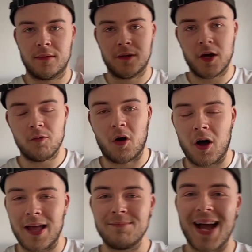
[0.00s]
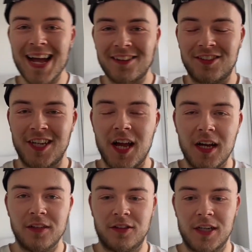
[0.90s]
You know what? I am actually
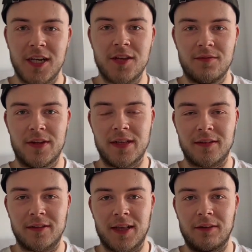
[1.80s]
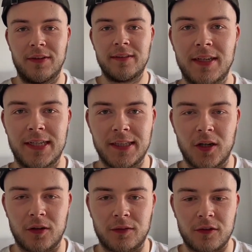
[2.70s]
utterly convinced that Victor
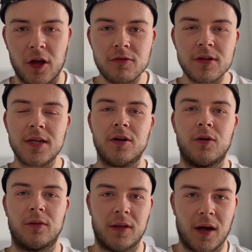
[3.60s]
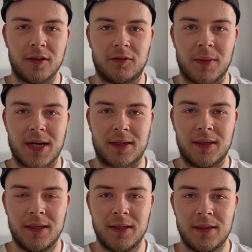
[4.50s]
Lindelof is only called the Iceman
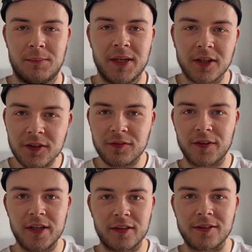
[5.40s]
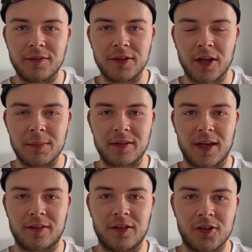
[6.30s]
because he freezes every time he's
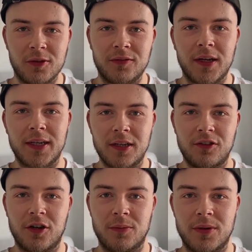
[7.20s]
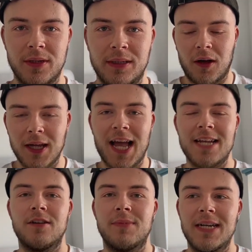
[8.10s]
asked to do his fucking job. I
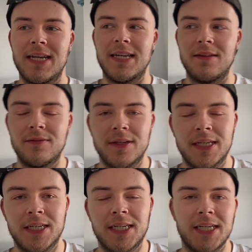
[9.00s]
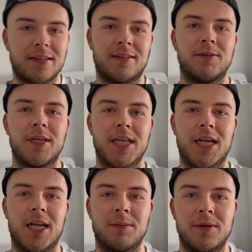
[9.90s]
cannot believe he is still at the
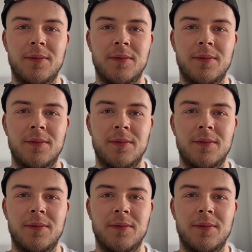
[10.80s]
club.